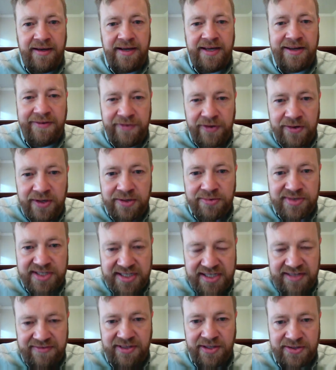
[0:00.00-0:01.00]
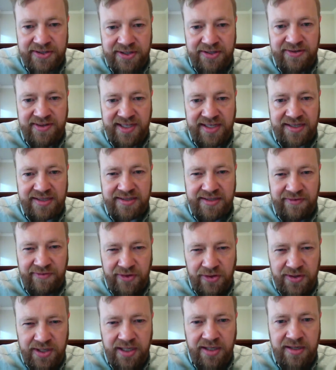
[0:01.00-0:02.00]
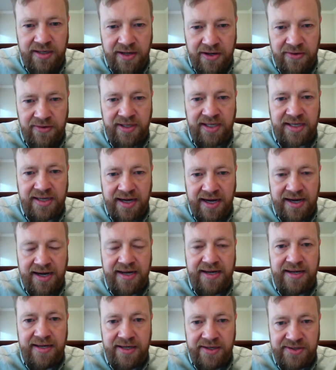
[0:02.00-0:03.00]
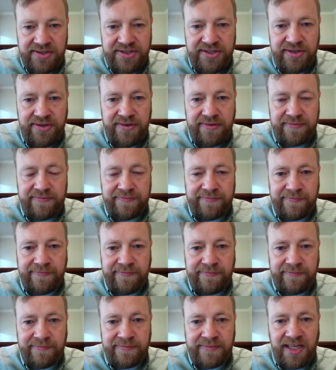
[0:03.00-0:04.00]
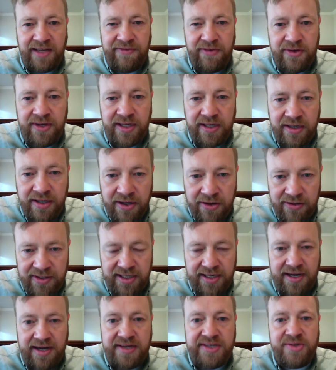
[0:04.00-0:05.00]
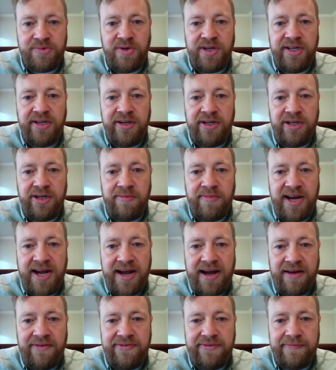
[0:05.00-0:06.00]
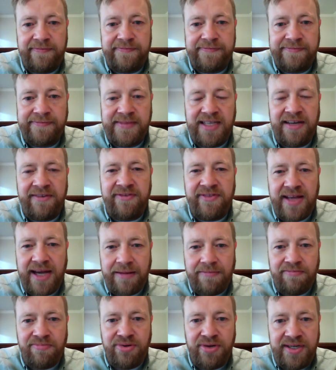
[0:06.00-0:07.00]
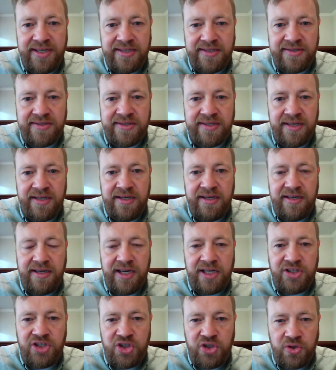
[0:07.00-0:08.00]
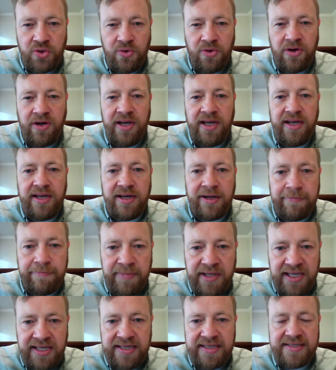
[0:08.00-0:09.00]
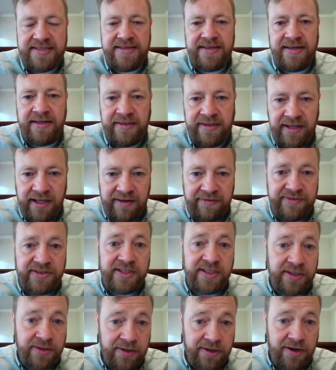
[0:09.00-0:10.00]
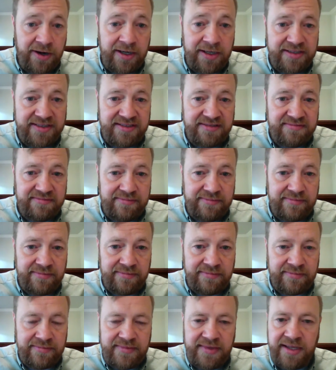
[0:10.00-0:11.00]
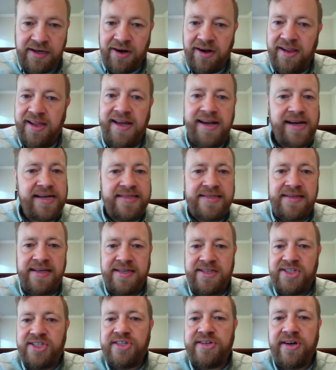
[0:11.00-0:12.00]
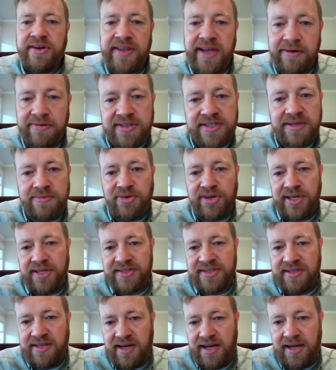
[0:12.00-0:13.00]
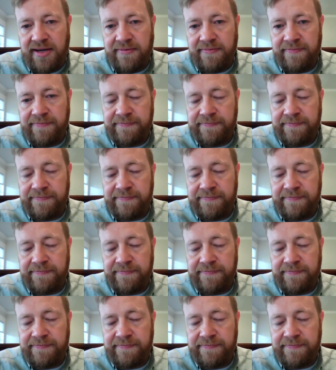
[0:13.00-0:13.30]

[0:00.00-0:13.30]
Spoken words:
And if you can receive those two things, if you can know that God hears you, if you can know that God is working on your behalf, if that brings a joy and a peace and a love to your heart, then all I ask is share that with someone else today.